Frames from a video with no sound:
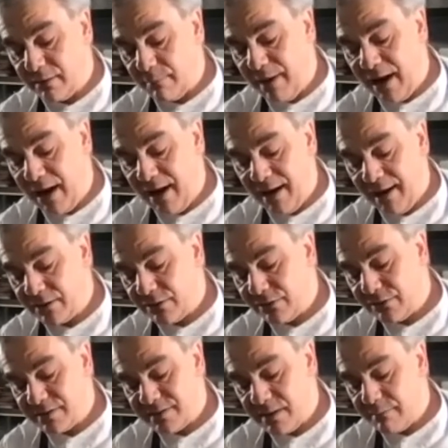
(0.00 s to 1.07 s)
bag. You
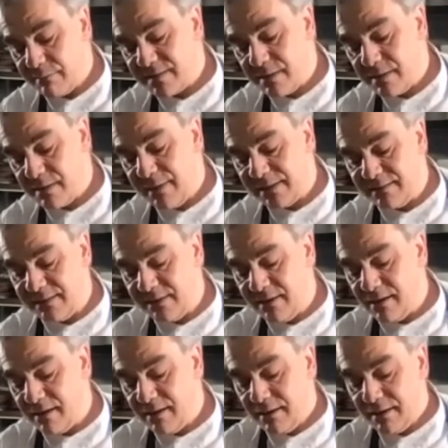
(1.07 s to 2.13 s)
know, same
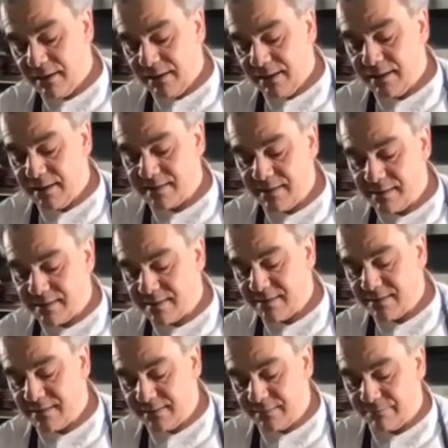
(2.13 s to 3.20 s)
idea. It's
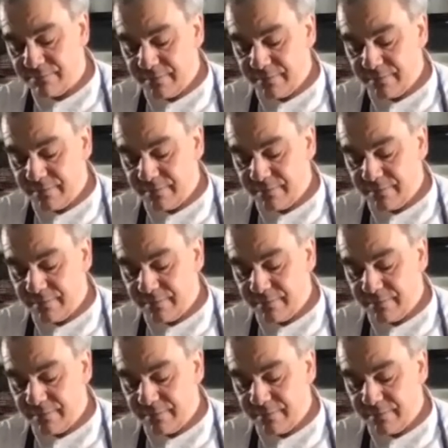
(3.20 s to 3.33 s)
a